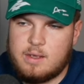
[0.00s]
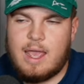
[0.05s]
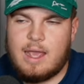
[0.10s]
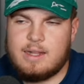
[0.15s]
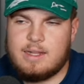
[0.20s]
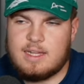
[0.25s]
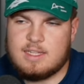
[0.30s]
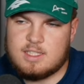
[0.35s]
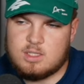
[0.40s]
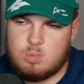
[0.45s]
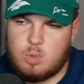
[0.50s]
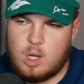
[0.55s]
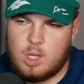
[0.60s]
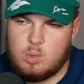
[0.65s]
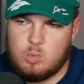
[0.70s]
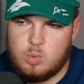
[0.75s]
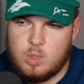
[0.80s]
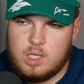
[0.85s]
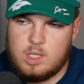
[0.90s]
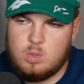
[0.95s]
and that's why
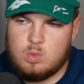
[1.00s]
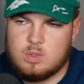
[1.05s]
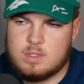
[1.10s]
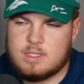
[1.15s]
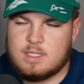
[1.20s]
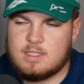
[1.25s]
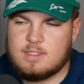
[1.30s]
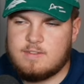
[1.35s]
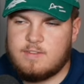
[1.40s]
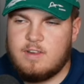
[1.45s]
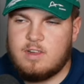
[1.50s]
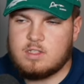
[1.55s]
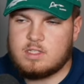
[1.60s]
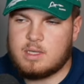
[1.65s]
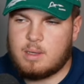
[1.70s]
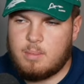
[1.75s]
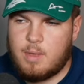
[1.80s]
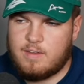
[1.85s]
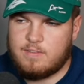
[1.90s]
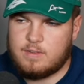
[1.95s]
we use this
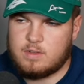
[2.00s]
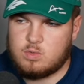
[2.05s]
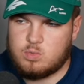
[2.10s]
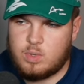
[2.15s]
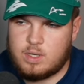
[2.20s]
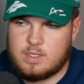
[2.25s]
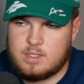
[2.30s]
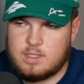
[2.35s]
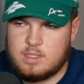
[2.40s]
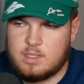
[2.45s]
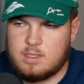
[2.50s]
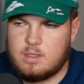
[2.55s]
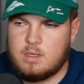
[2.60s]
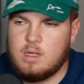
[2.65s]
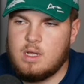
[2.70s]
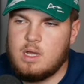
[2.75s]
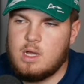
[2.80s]
filter method right here.